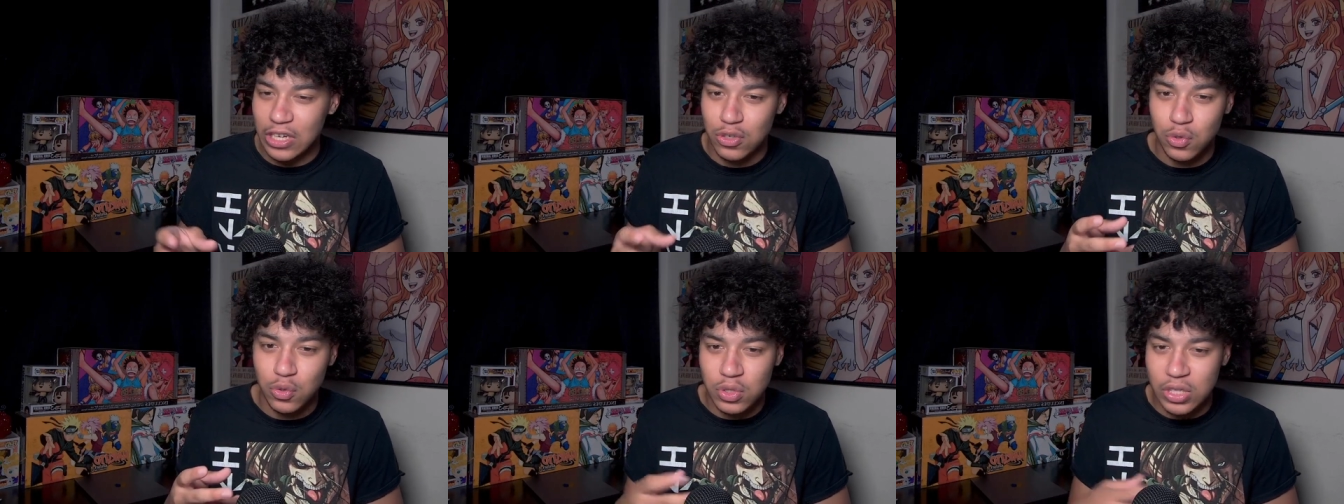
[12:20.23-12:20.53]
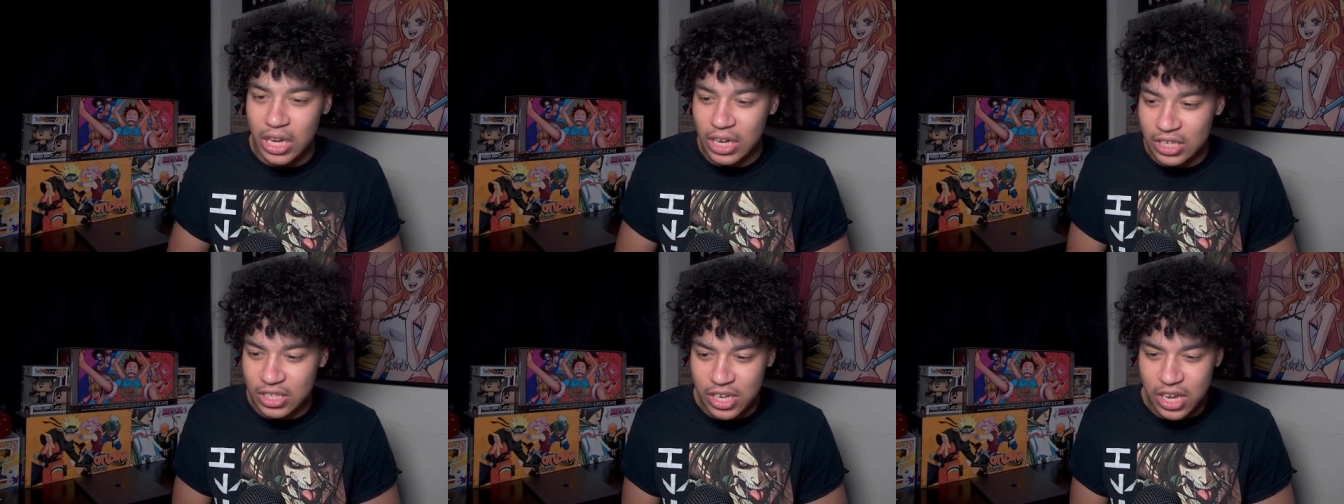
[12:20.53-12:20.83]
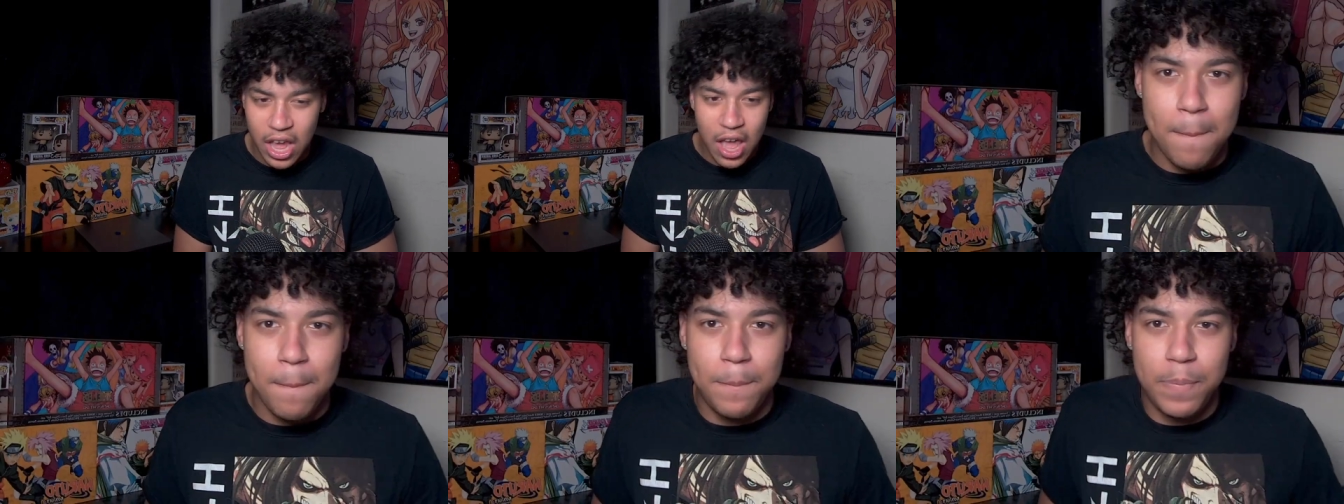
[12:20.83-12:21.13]
2 seconds,
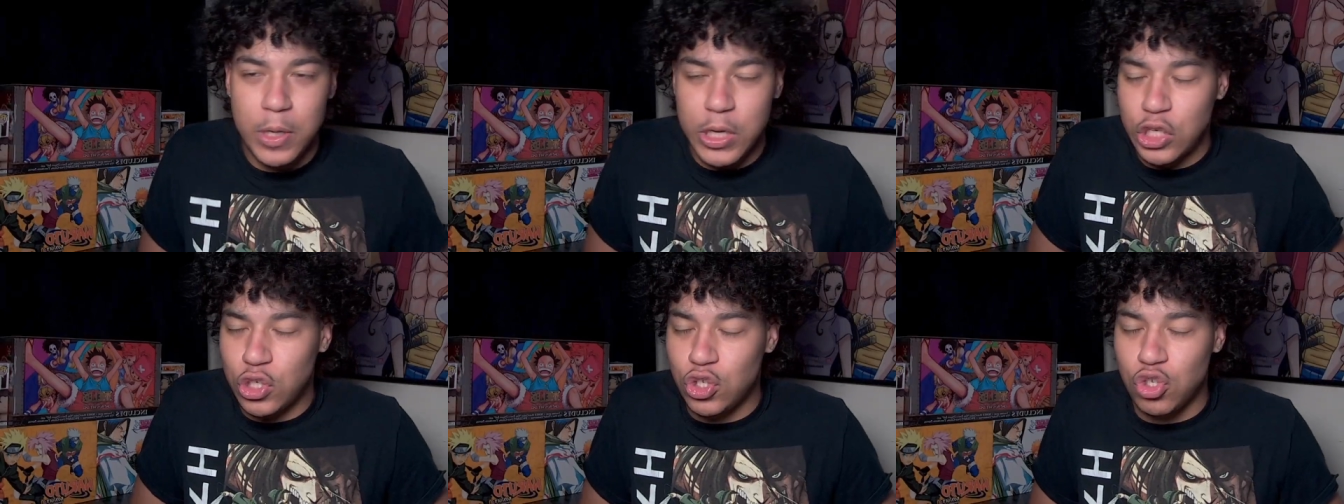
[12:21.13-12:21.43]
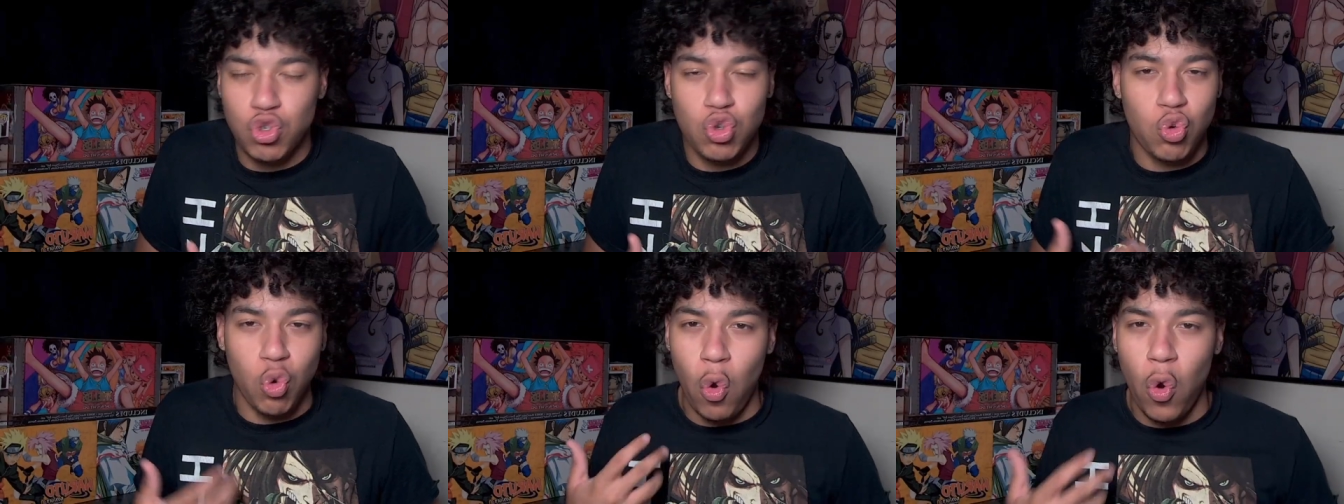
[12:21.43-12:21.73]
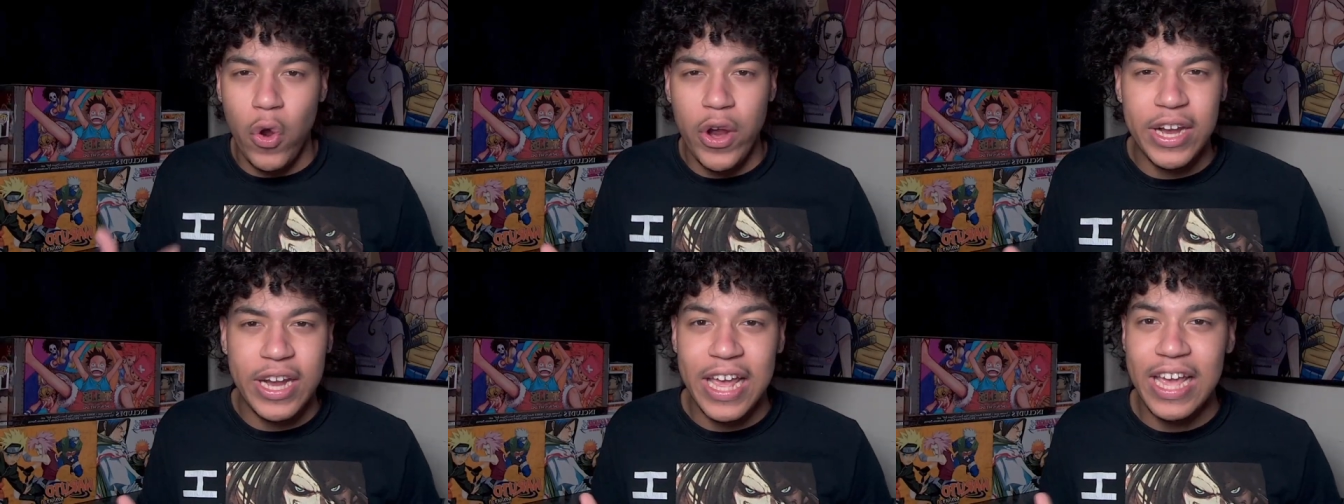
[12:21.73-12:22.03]

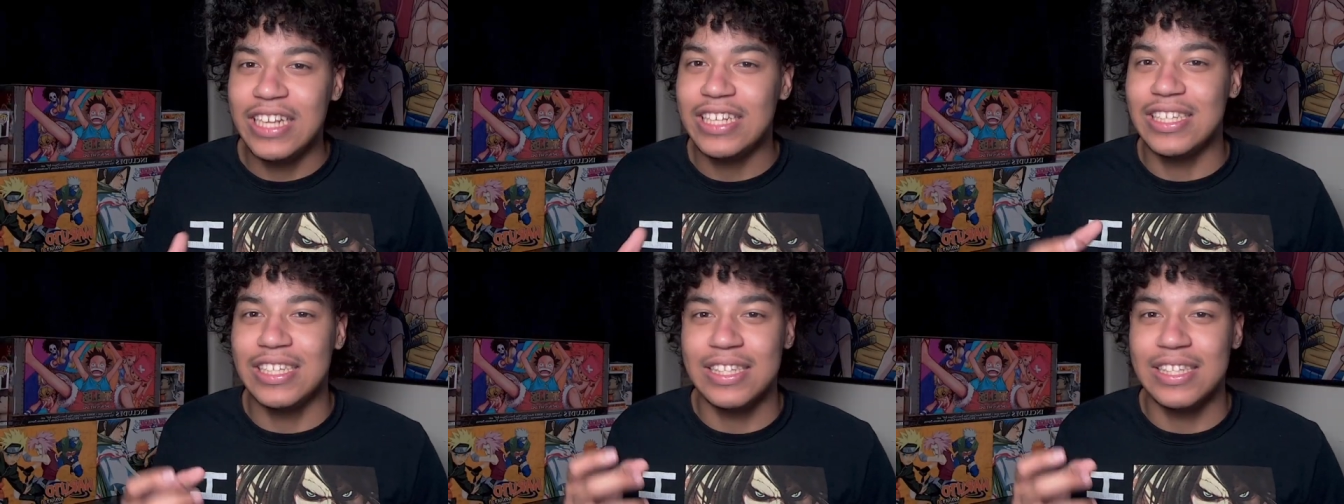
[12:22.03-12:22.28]
destroyed his